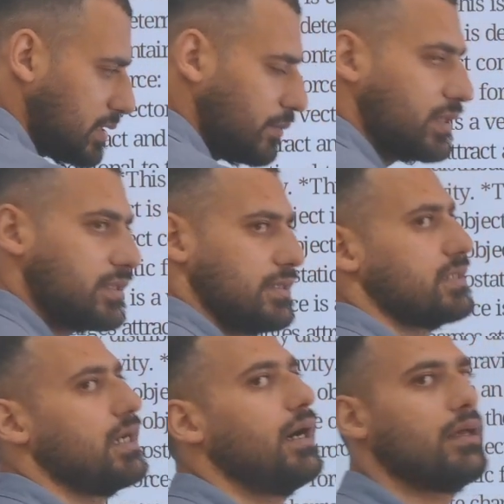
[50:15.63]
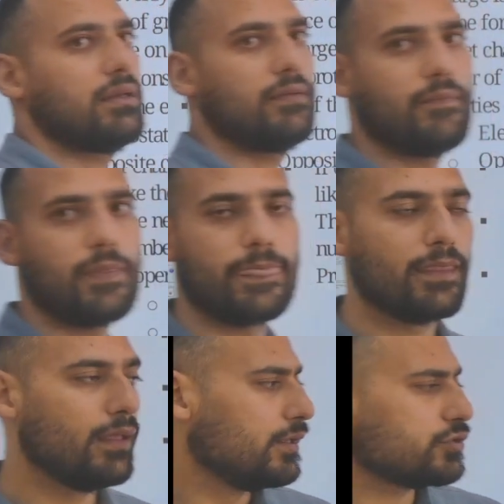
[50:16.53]
distance r.
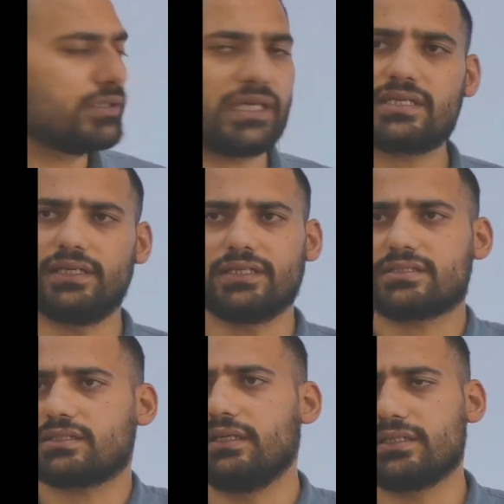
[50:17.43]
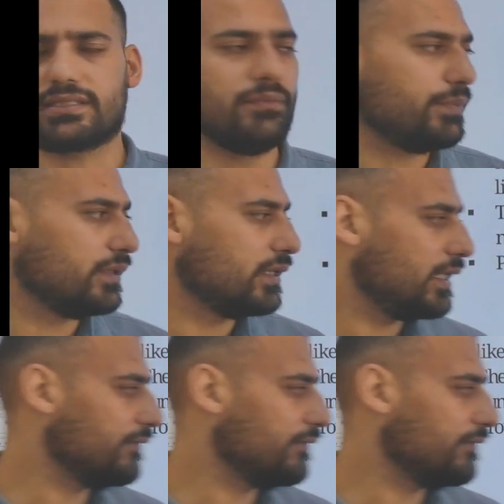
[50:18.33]
So it is simple. If